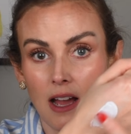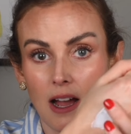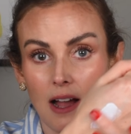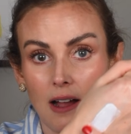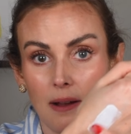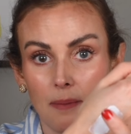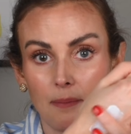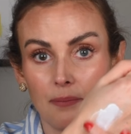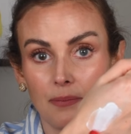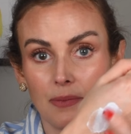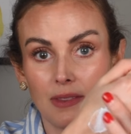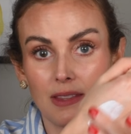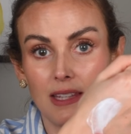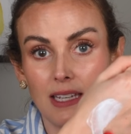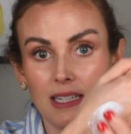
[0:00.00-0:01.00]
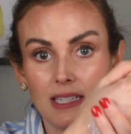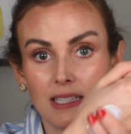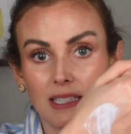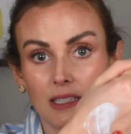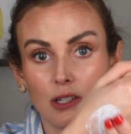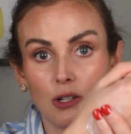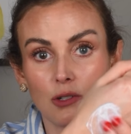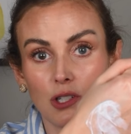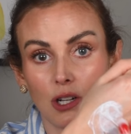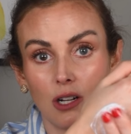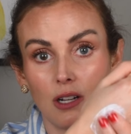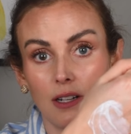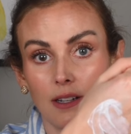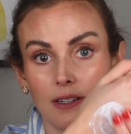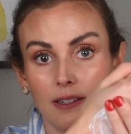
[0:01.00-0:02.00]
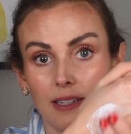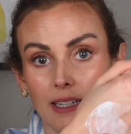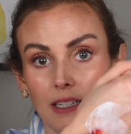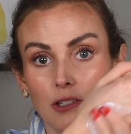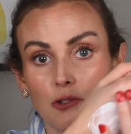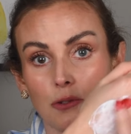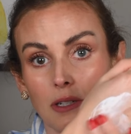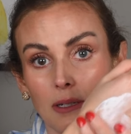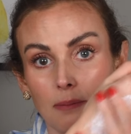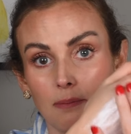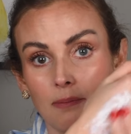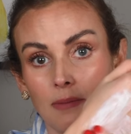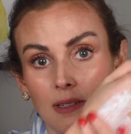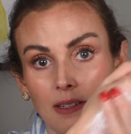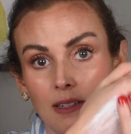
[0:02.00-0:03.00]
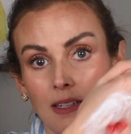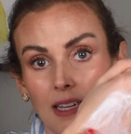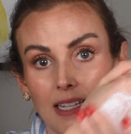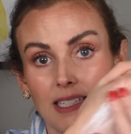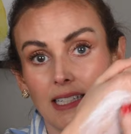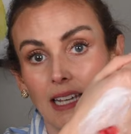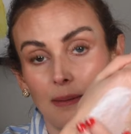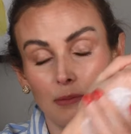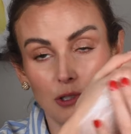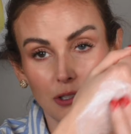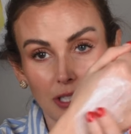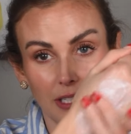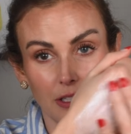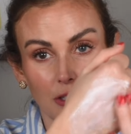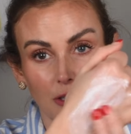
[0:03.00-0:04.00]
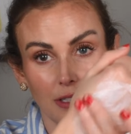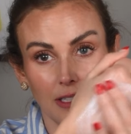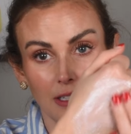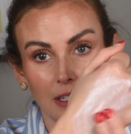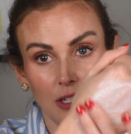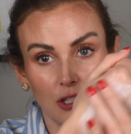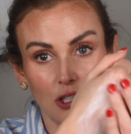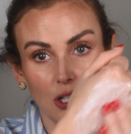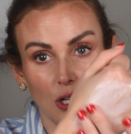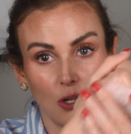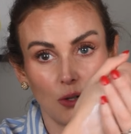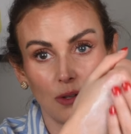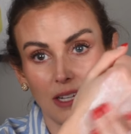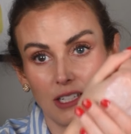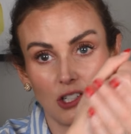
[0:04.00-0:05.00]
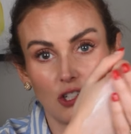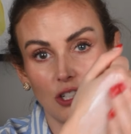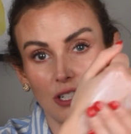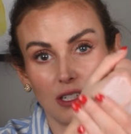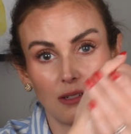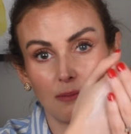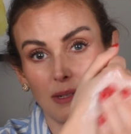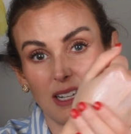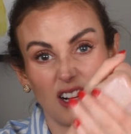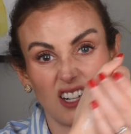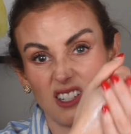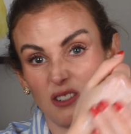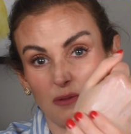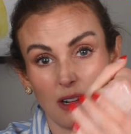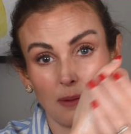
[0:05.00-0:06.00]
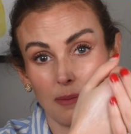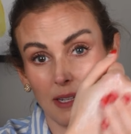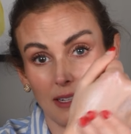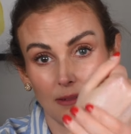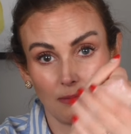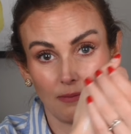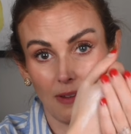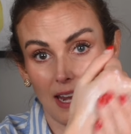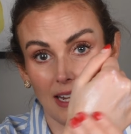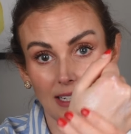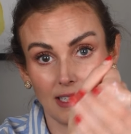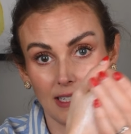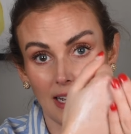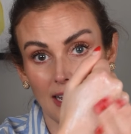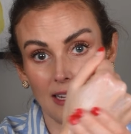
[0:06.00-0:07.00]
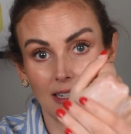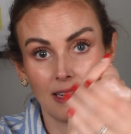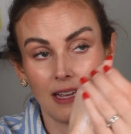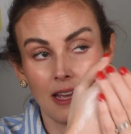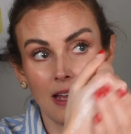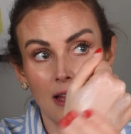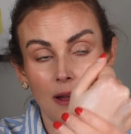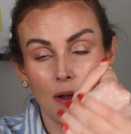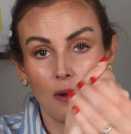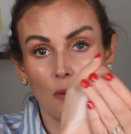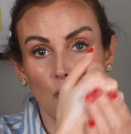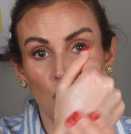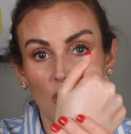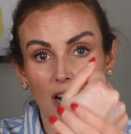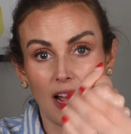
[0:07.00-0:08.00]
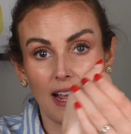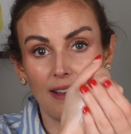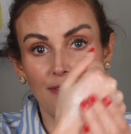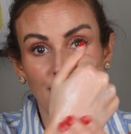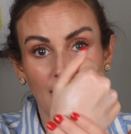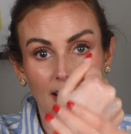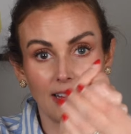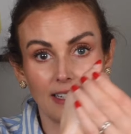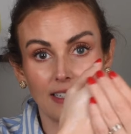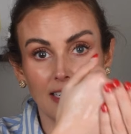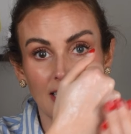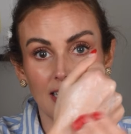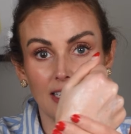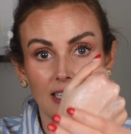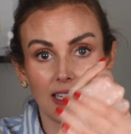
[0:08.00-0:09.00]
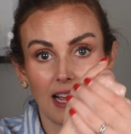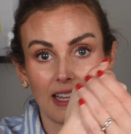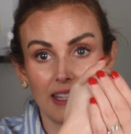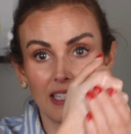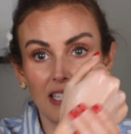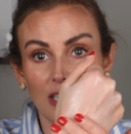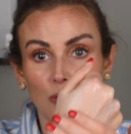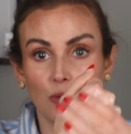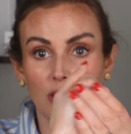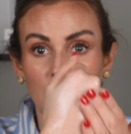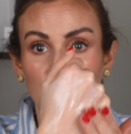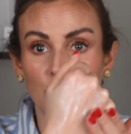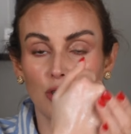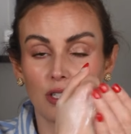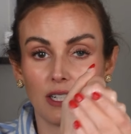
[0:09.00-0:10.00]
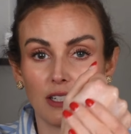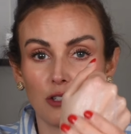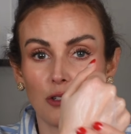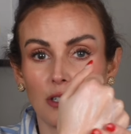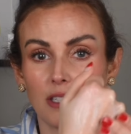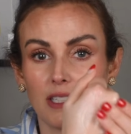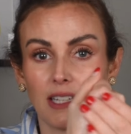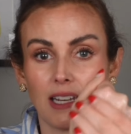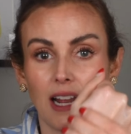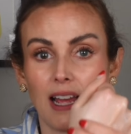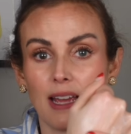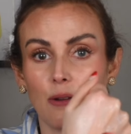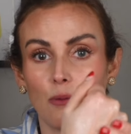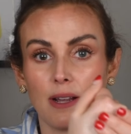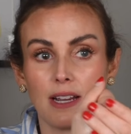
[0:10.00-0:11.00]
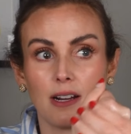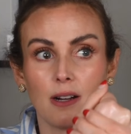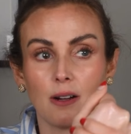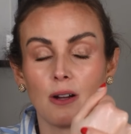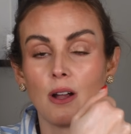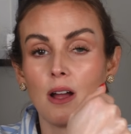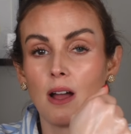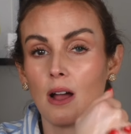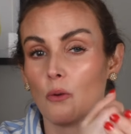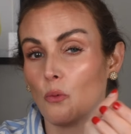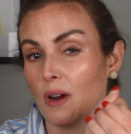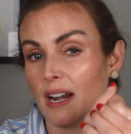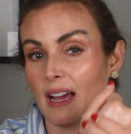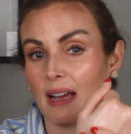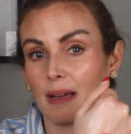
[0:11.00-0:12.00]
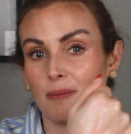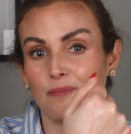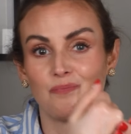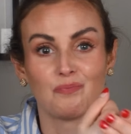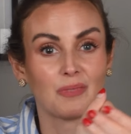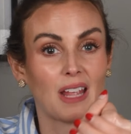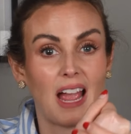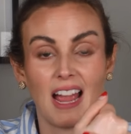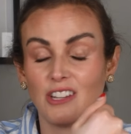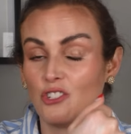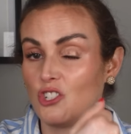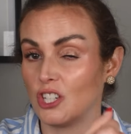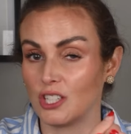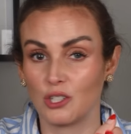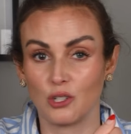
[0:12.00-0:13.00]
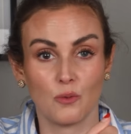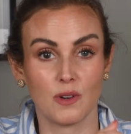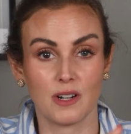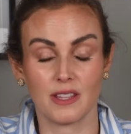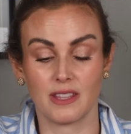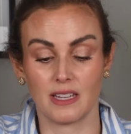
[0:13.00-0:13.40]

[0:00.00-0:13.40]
Um, this goes on like a dream. It's a chemical sunscreen, so it shouldn't be hard to rub in, and it's not. What I find is this is one of those sunscreens that I wear when I'm, I just don't want to